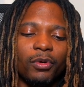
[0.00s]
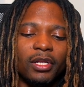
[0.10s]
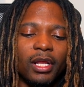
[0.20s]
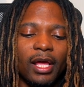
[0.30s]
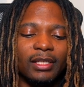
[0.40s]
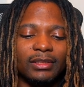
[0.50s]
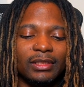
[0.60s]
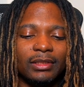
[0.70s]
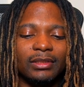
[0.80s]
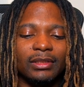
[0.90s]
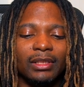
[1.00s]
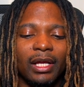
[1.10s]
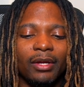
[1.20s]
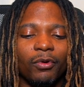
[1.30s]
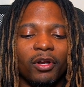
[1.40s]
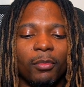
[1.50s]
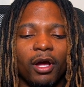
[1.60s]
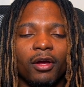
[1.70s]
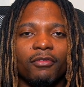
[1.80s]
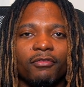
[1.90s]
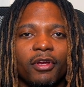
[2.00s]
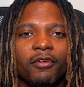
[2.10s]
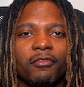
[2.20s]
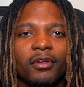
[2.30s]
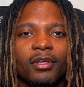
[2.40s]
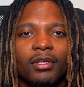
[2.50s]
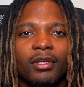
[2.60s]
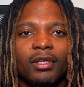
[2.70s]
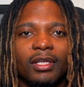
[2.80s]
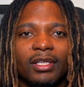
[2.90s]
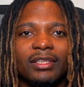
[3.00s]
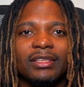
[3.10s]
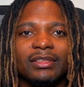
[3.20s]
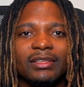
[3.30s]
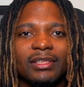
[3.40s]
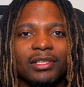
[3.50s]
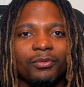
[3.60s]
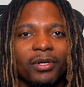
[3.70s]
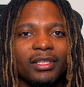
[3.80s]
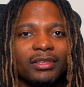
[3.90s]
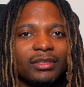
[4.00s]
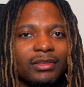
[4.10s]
but now it's easily like one of my favorite Yeezy silhouettes.